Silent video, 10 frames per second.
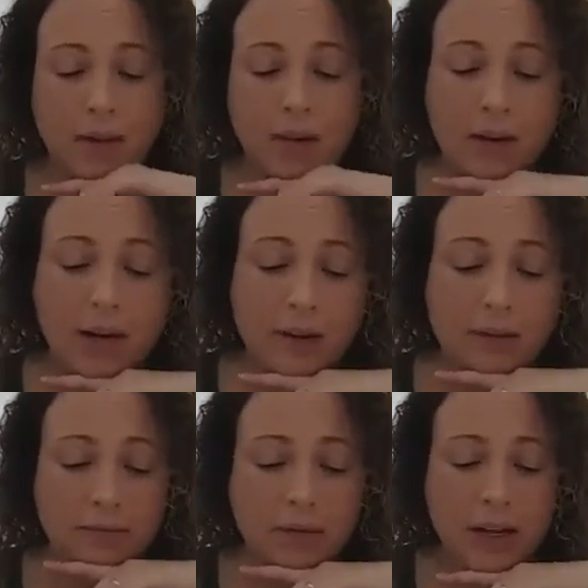All right.
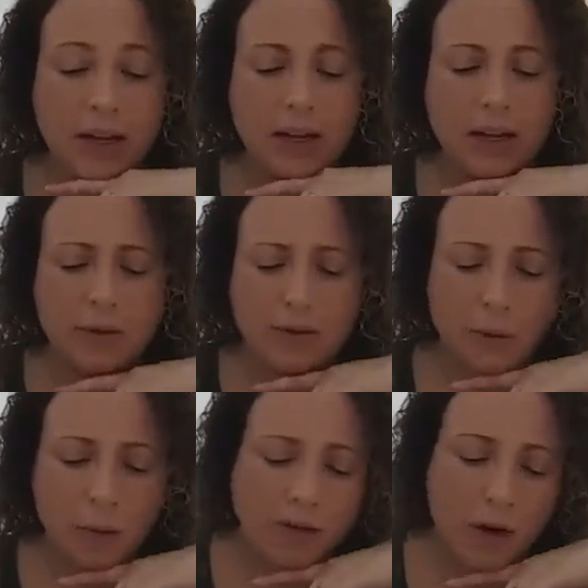And that was from
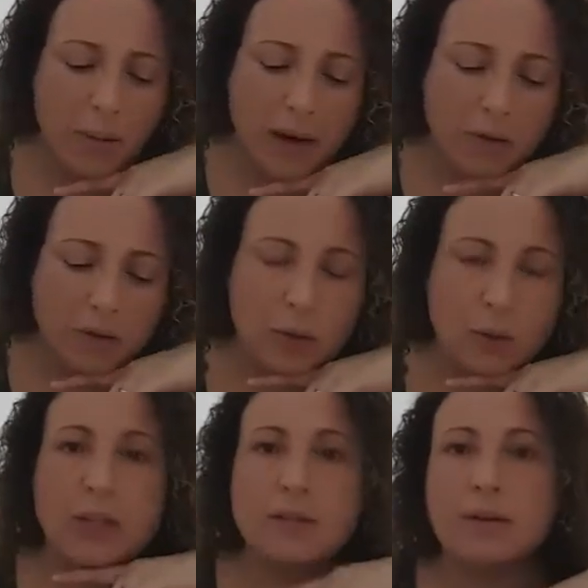one of our Bible
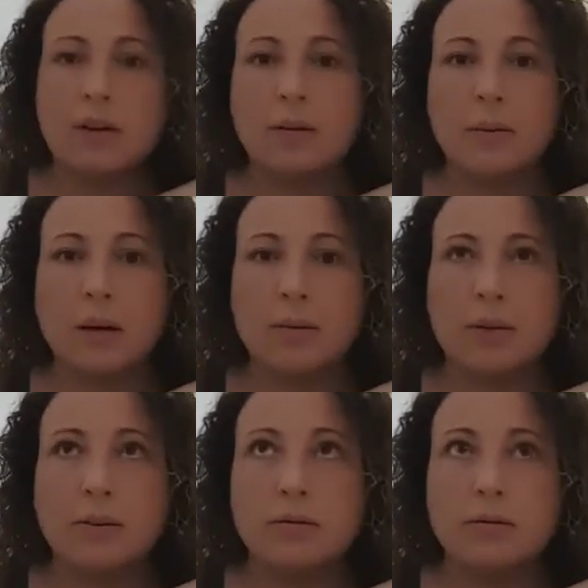stories from a couple
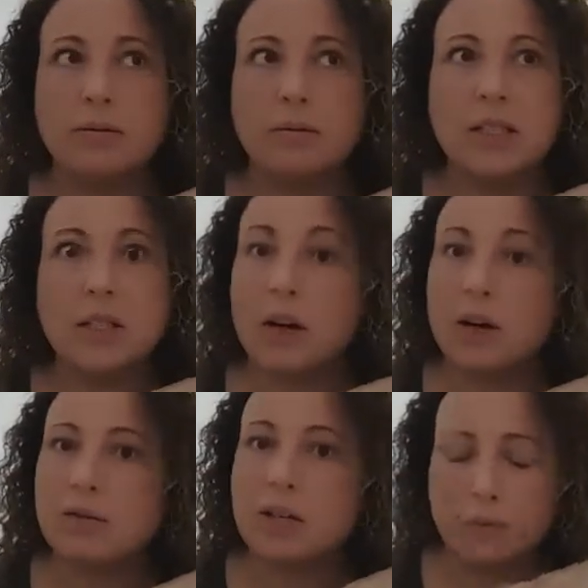of months ago.
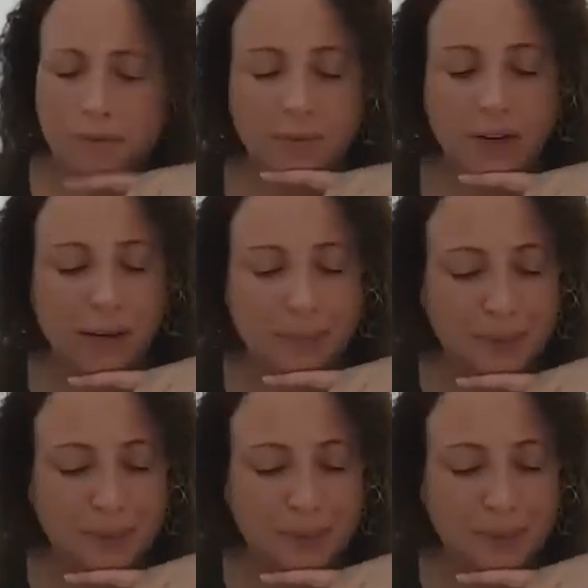So yeah.